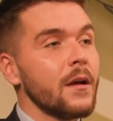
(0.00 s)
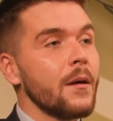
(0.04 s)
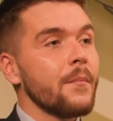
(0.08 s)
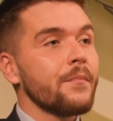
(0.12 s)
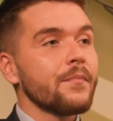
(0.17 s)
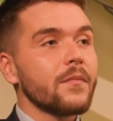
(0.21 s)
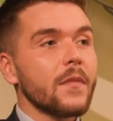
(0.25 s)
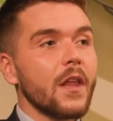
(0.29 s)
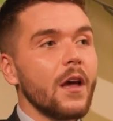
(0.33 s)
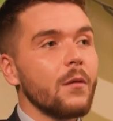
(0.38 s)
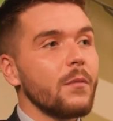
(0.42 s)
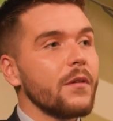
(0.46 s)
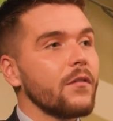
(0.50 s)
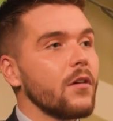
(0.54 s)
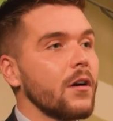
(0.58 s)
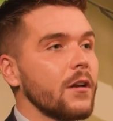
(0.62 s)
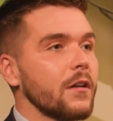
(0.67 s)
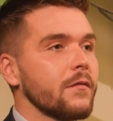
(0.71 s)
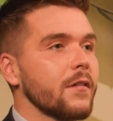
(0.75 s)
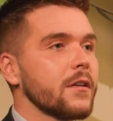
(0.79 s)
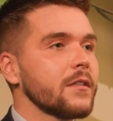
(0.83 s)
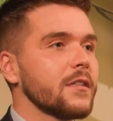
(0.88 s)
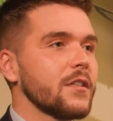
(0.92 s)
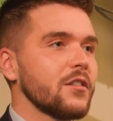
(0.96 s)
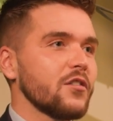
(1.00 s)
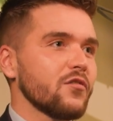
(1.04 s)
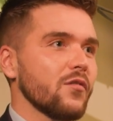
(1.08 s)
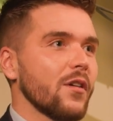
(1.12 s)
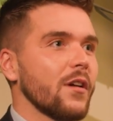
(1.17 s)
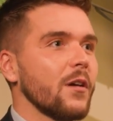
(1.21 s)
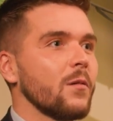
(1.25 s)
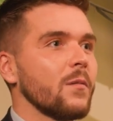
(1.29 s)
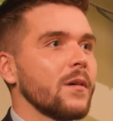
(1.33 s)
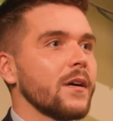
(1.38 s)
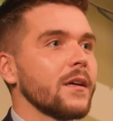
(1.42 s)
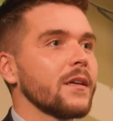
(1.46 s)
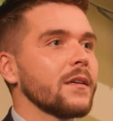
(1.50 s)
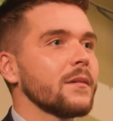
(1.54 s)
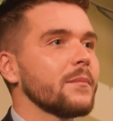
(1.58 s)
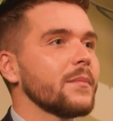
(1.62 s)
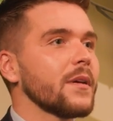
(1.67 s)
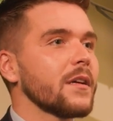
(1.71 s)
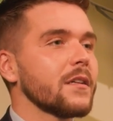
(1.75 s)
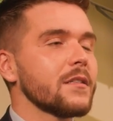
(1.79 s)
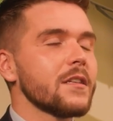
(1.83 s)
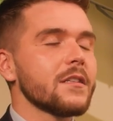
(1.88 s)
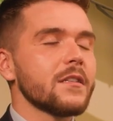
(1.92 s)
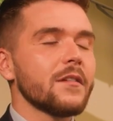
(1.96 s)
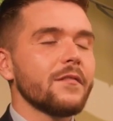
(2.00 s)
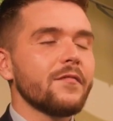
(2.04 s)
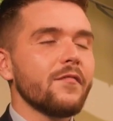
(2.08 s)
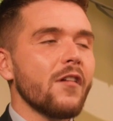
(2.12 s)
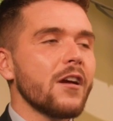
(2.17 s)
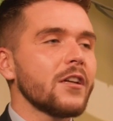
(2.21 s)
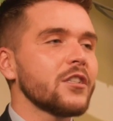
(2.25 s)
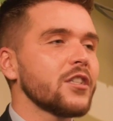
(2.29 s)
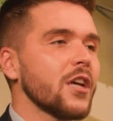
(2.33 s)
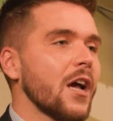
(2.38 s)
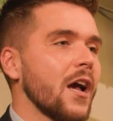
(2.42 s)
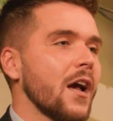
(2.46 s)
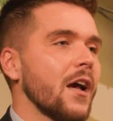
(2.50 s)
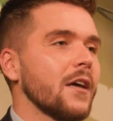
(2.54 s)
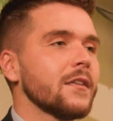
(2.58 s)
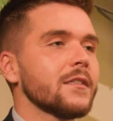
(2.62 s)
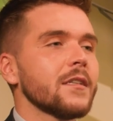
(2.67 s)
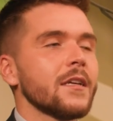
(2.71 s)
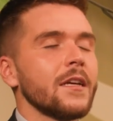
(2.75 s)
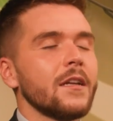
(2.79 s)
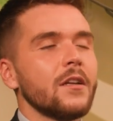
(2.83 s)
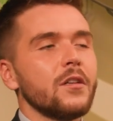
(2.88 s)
and we've got it rented straight away because it's a fresh ad,